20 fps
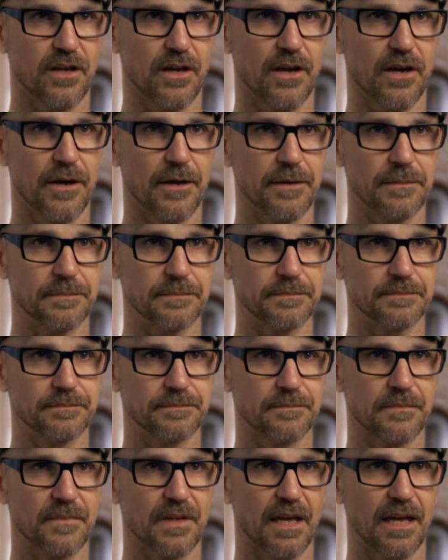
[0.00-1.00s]
Um,
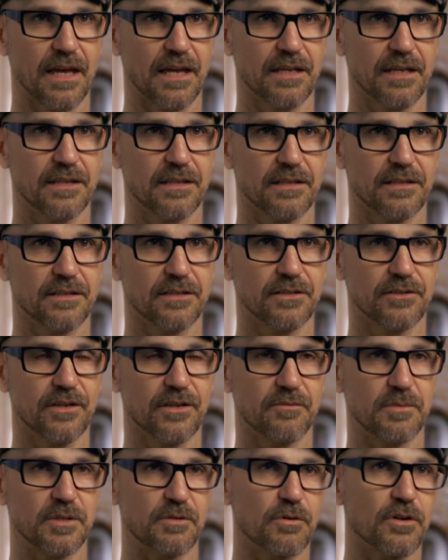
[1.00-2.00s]
and you know,
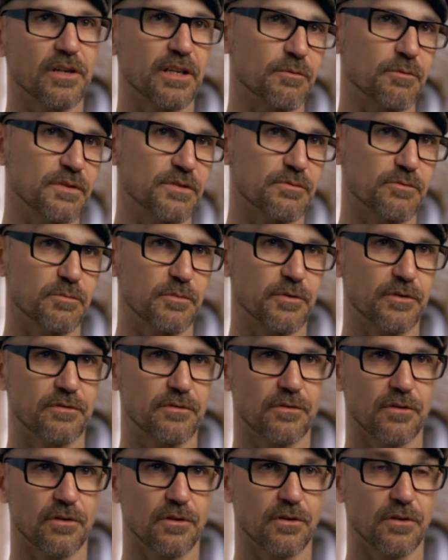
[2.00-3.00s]
I've been working with Rupert
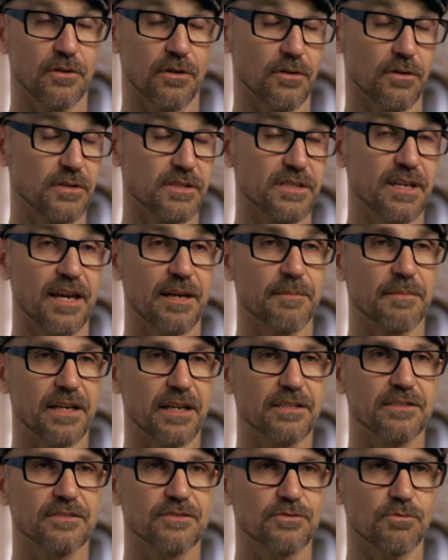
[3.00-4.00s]
for a long time,
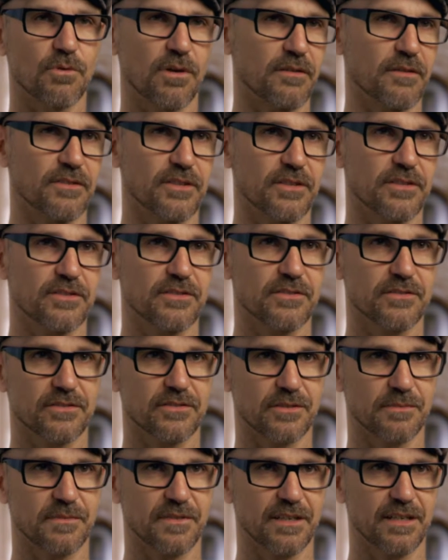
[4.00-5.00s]
like 12 years or
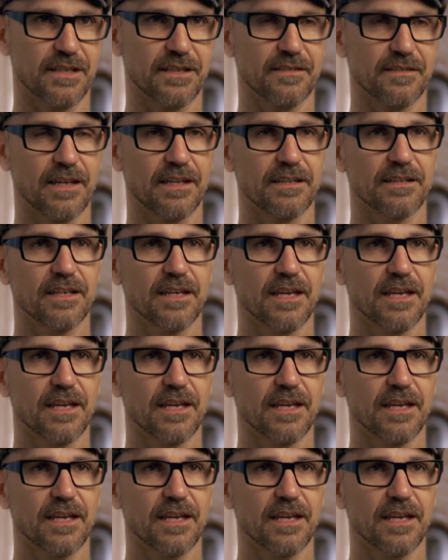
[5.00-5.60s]
something like that.